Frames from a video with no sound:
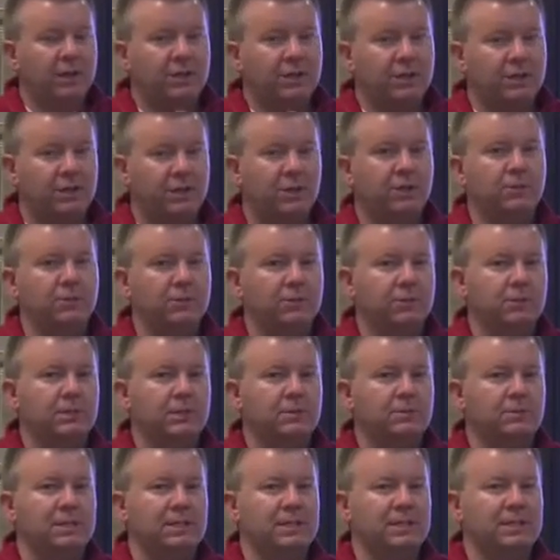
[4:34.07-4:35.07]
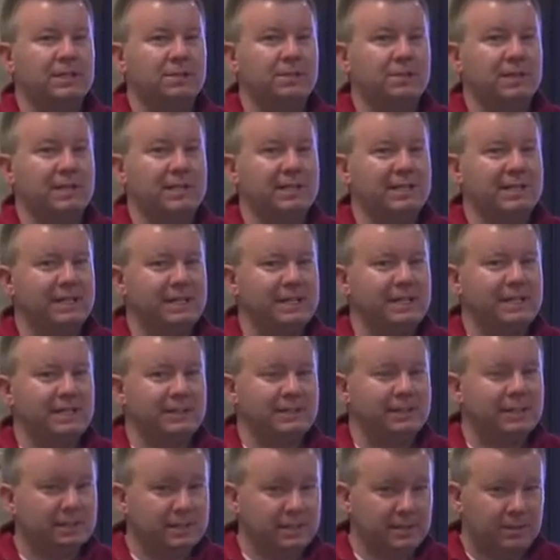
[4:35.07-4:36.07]
the thermal subsystem is his
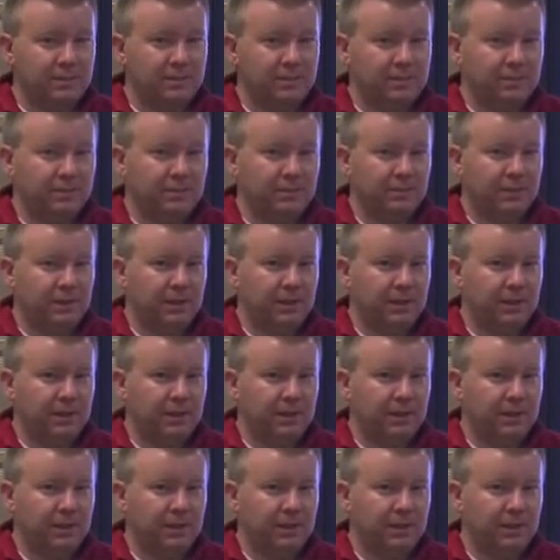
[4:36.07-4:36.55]
system,